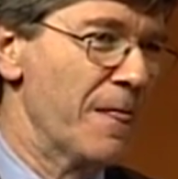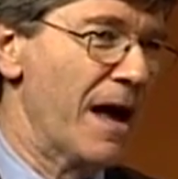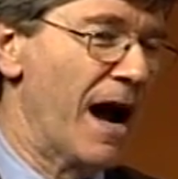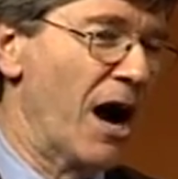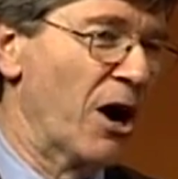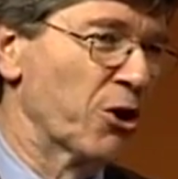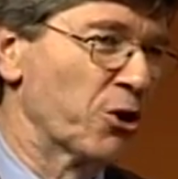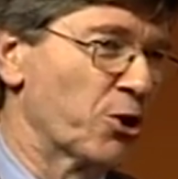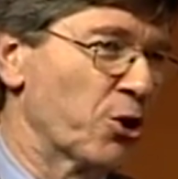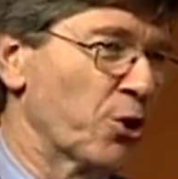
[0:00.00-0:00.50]

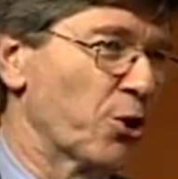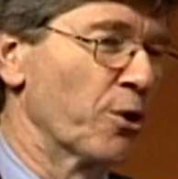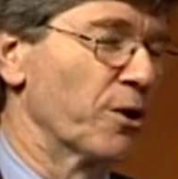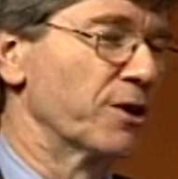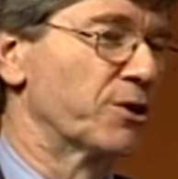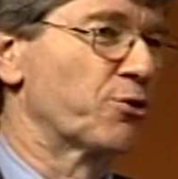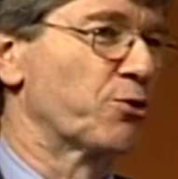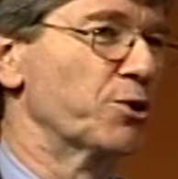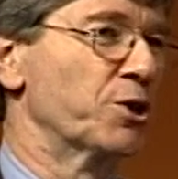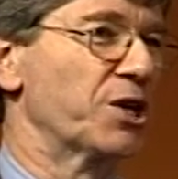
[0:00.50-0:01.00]
Our current
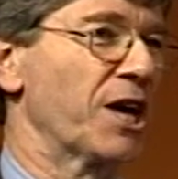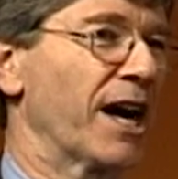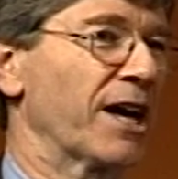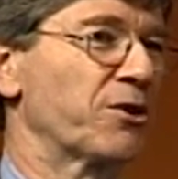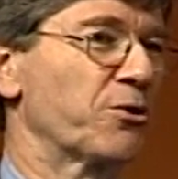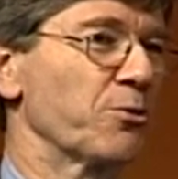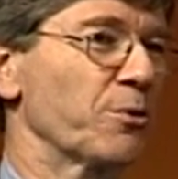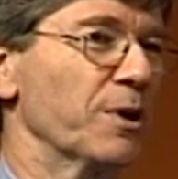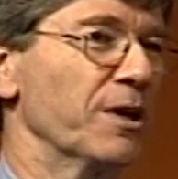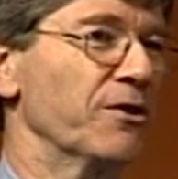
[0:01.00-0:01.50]

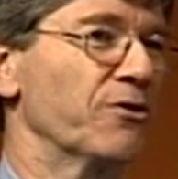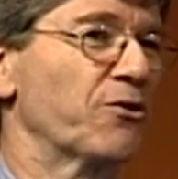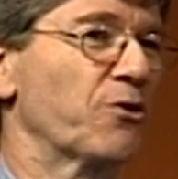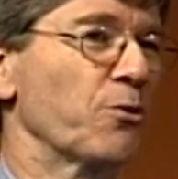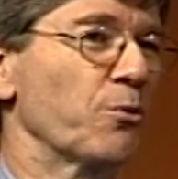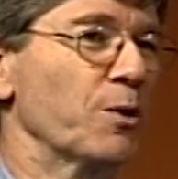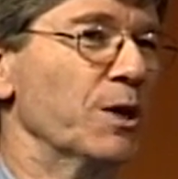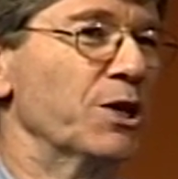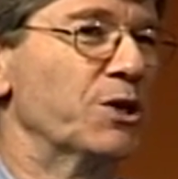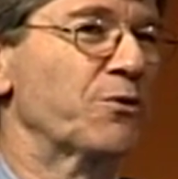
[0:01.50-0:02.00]
trajectory is to
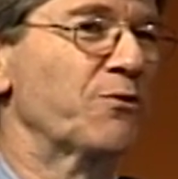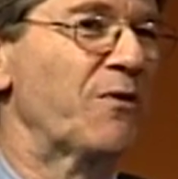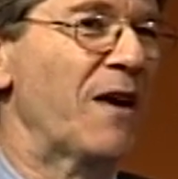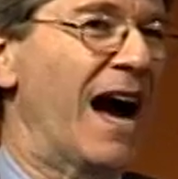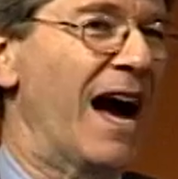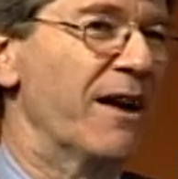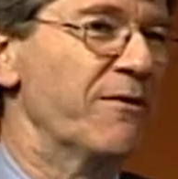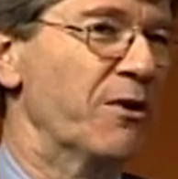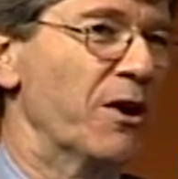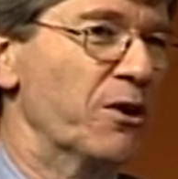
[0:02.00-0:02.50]
reach
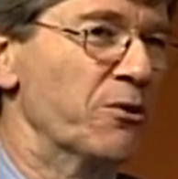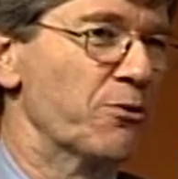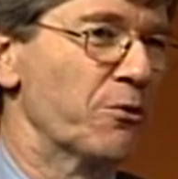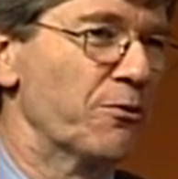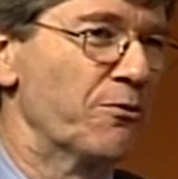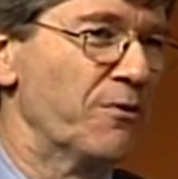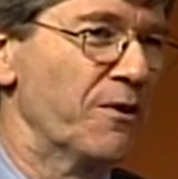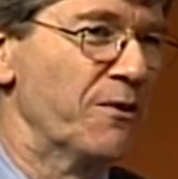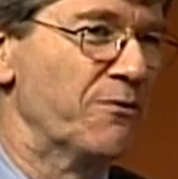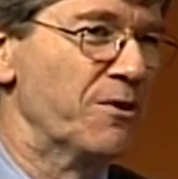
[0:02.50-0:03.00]

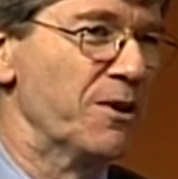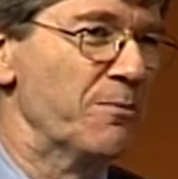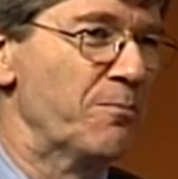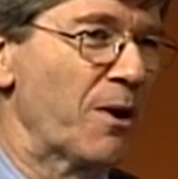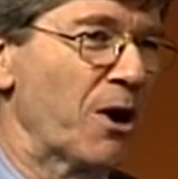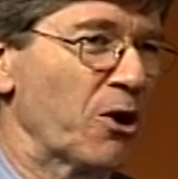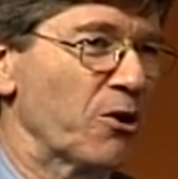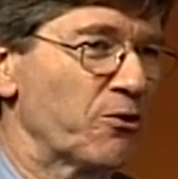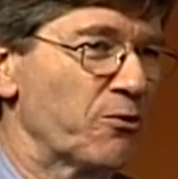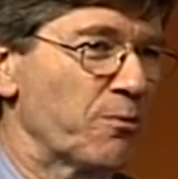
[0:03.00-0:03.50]
550
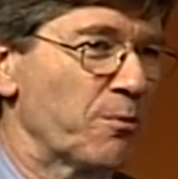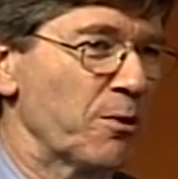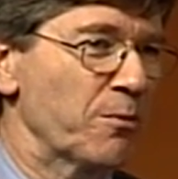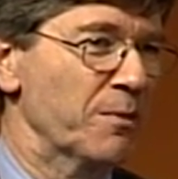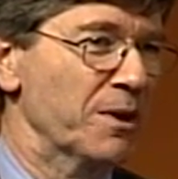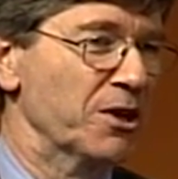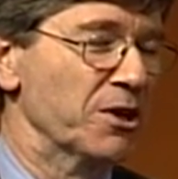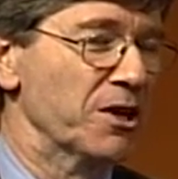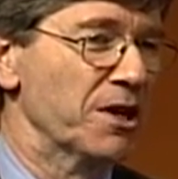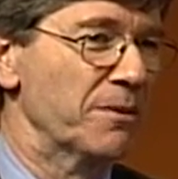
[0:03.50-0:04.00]
parts per
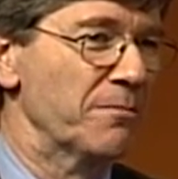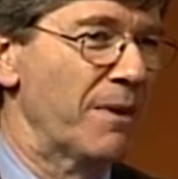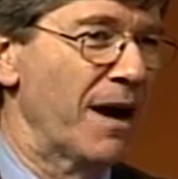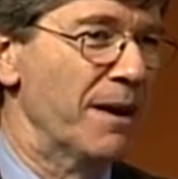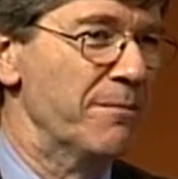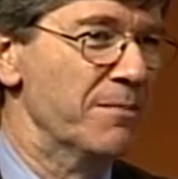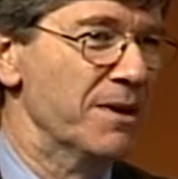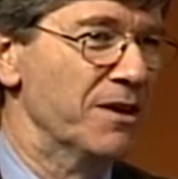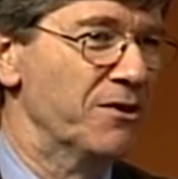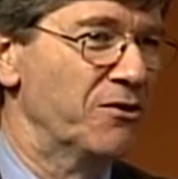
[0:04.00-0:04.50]
million by
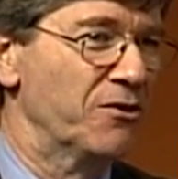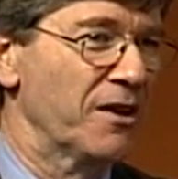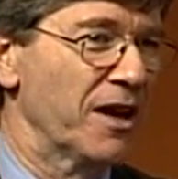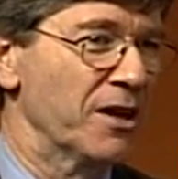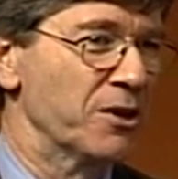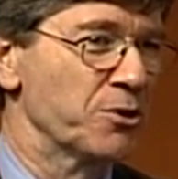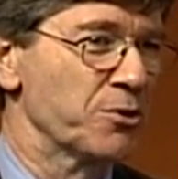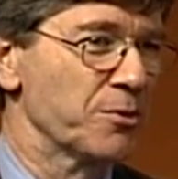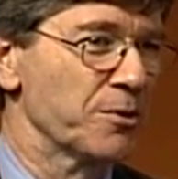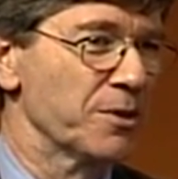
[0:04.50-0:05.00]

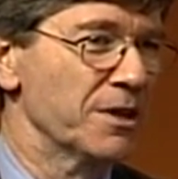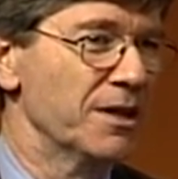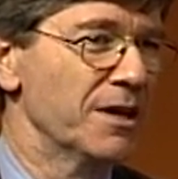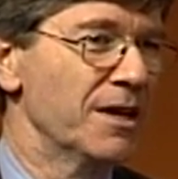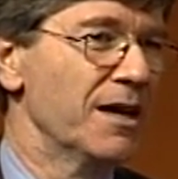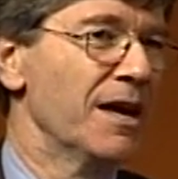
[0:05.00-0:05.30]
mid-century